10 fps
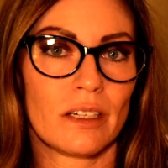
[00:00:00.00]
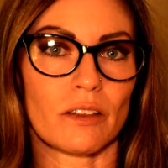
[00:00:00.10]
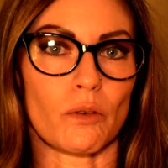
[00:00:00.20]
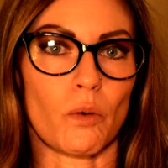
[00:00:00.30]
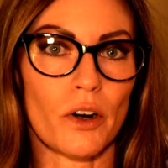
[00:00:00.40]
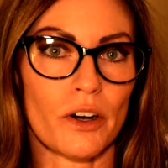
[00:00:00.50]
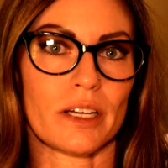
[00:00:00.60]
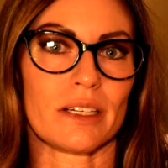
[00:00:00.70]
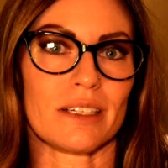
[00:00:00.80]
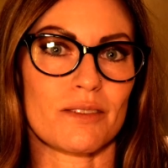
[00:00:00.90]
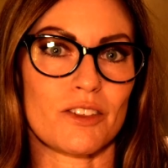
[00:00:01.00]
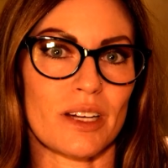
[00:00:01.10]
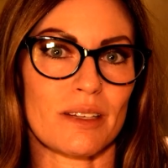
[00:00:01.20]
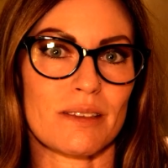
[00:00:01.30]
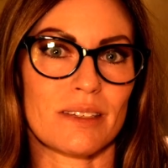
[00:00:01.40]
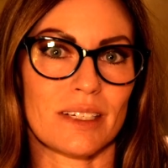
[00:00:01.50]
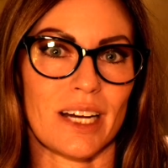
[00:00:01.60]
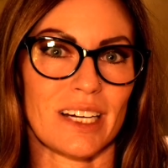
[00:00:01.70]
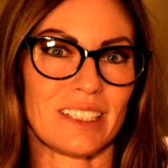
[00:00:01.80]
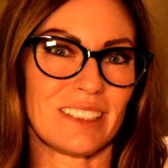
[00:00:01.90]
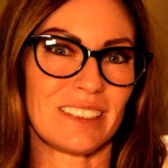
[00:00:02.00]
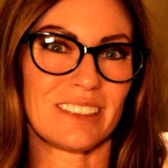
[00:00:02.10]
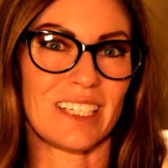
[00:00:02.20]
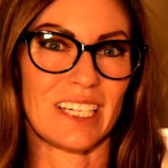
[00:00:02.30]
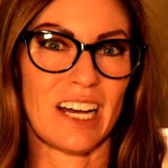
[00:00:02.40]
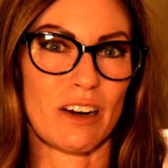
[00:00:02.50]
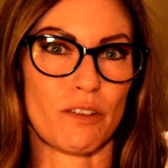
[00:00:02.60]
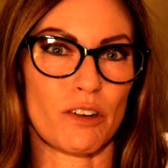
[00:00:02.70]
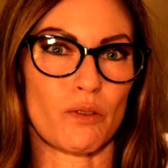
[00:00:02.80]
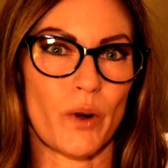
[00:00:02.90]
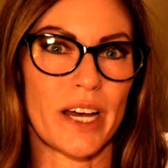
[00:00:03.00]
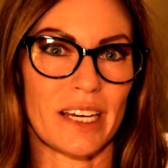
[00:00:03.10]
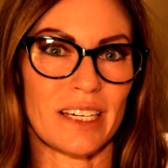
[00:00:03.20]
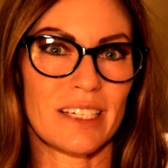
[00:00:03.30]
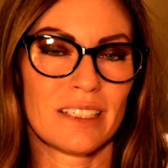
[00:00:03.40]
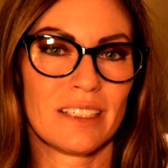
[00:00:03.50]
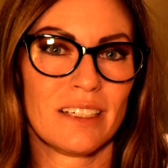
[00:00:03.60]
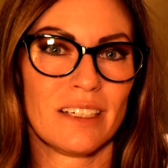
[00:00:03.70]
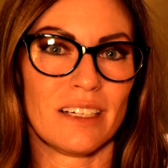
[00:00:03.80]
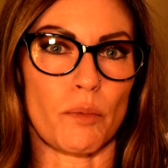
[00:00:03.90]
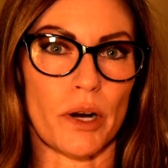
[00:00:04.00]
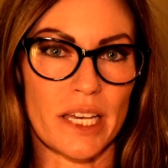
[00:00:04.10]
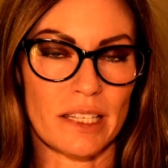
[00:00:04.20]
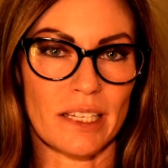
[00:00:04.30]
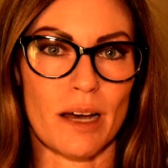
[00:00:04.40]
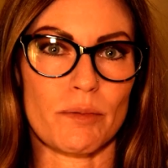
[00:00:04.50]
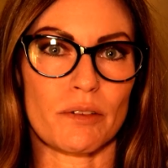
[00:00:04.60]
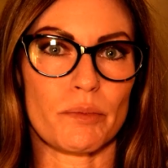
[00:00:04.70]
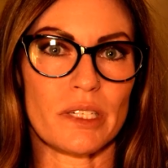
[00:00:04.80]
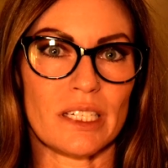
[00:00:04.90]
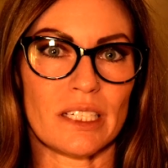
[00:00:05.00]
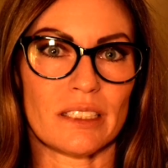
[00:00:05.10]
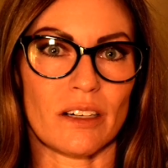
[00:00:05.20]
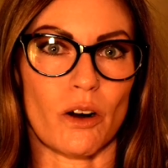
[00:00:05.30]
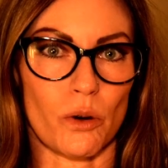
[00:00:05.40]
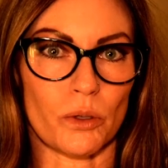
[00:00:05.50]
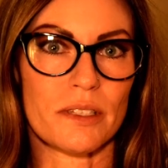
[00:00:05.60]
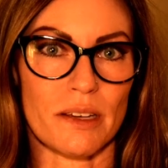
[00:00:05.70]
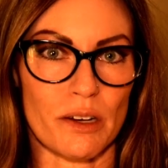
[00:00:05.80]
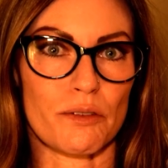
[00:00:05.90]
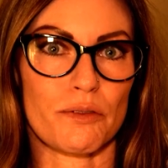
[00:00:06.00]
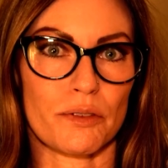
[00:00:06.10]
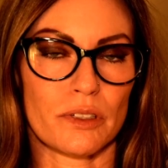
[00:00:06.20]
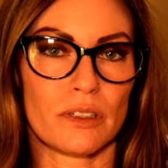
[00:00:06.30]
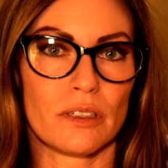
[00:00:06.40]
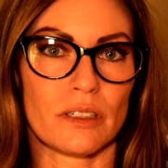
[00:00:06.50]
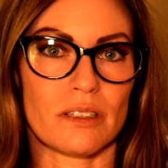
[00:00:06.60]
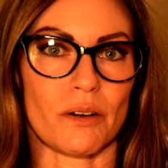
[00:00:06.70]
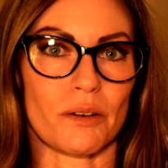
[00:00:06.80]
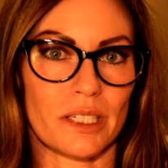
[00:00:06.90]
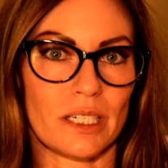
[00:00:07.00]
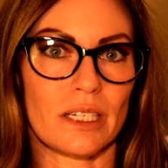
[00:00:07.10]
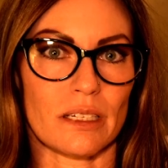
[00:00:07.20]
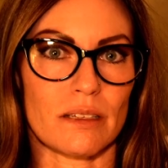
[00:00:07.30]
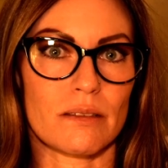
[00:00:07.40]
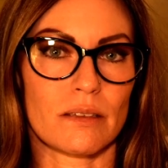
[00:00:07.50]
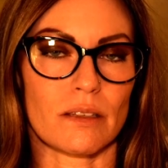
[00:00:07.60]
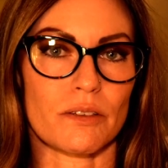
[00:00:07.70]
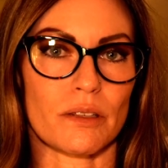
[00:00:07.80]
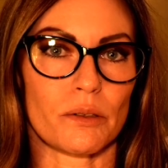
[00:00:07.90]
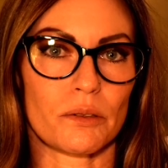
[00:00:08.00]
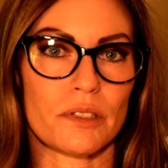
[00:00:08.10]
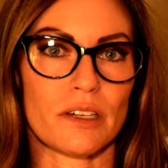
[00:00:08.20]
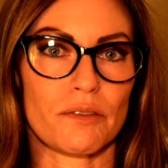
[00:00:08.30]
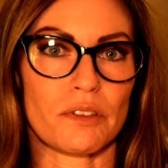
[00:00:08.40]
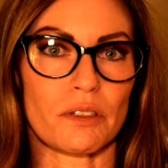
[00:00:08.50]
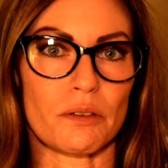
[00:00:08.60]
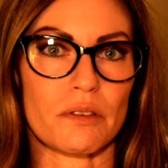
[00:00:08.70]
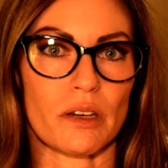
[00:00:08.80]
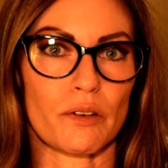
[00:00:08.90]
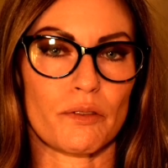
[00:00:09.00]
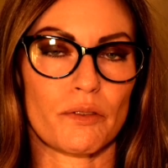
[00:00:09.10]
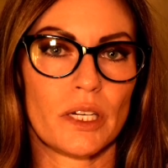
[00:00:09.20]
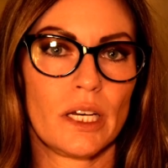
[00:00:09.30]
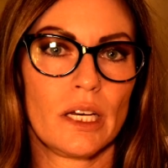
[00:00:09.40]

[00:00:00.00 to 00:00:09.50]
The work is just kind of getting out of our own way, breaking the habit of being our old self. It's all that it is. There's the old self, the new self.